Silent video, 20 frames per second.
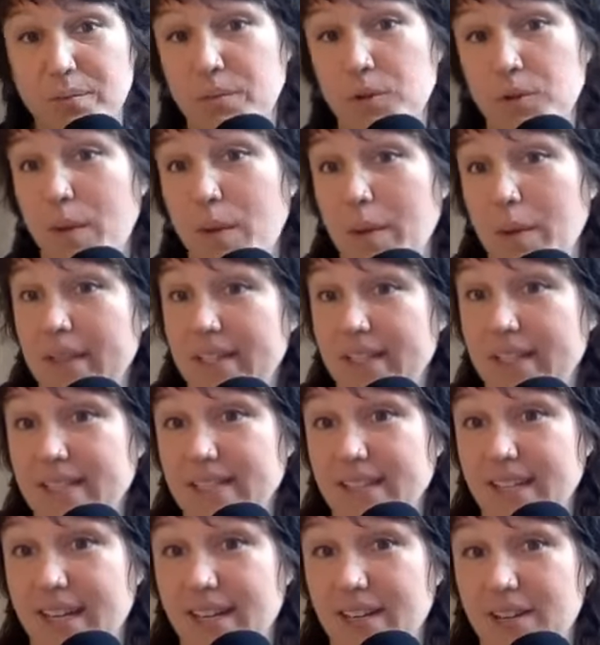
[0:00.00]
who may be
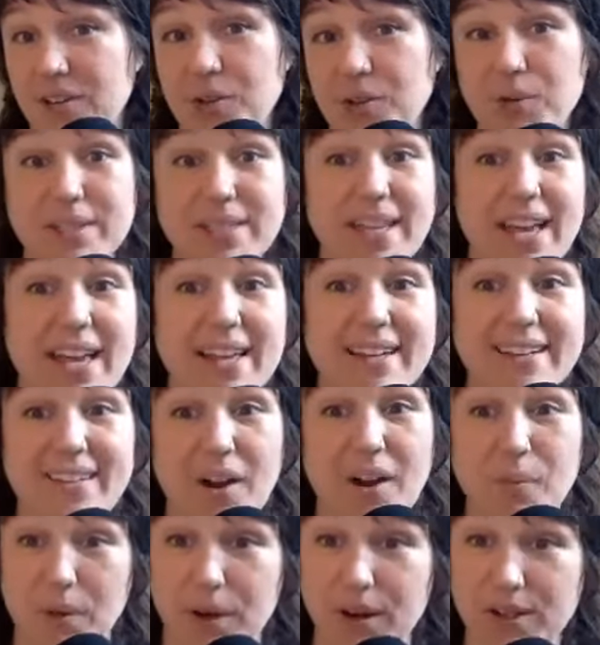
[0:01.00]
listening who attended
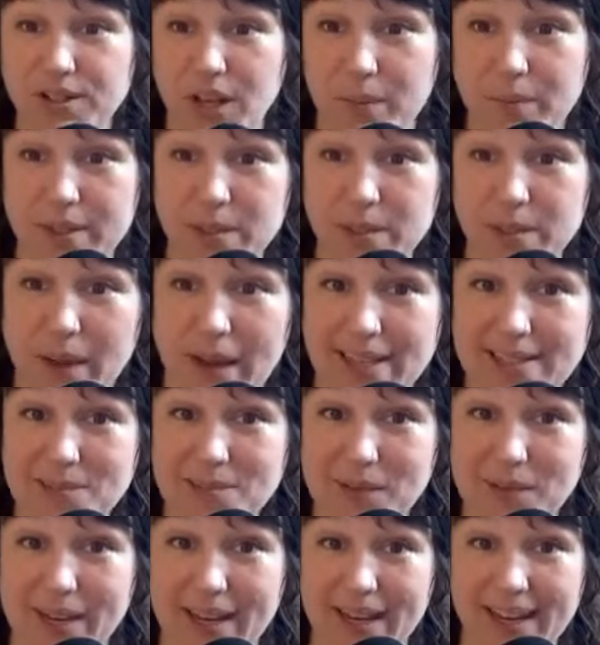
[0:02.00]
our workshop this
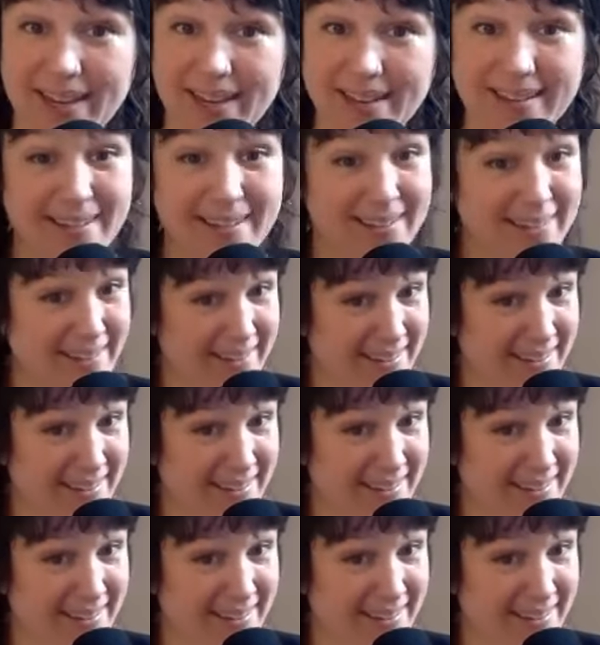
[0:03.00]
past week.